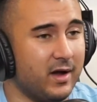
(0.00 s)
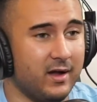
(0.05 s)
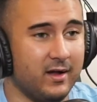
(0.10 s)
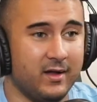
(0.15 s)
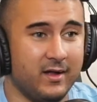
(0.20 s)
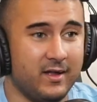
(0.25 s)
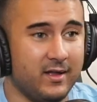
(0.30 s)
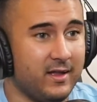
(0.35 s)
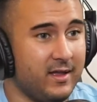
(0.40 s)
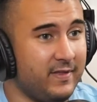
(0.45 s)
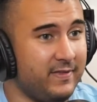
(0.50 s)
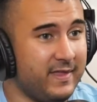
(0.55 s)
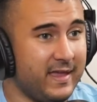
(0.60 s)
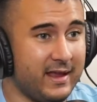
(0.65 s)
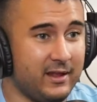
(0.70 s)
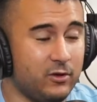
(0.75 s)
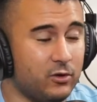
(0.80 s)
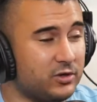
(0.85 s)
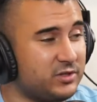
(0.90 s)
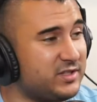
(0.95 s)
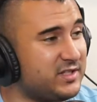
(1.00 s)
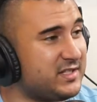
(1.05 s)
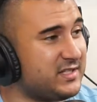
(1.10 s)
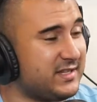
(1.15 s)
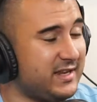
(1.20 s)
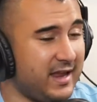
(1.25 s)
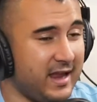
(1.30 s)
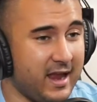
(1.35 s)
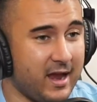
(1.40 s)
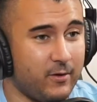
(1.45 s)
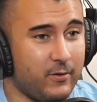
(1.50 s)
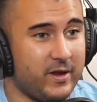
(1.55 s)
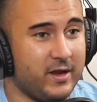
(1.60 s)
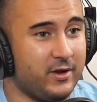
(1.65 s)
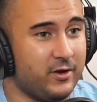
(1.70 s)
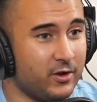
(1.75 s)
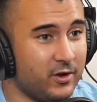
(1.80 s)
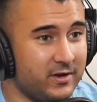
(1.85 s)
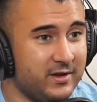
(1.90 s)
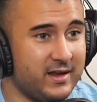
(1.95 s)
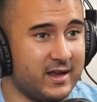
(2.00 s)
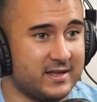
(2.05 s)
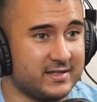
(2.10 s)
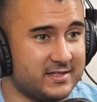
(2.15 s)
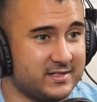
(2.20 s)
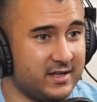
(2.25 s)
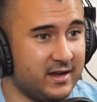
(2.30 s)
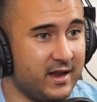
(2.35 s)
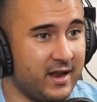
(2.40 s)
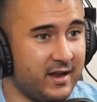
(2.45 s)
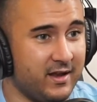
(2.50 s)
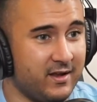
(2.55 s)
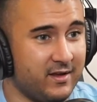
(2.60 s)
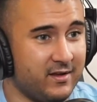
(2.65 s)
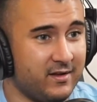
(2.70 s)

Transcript: but they looked scary good yesterday.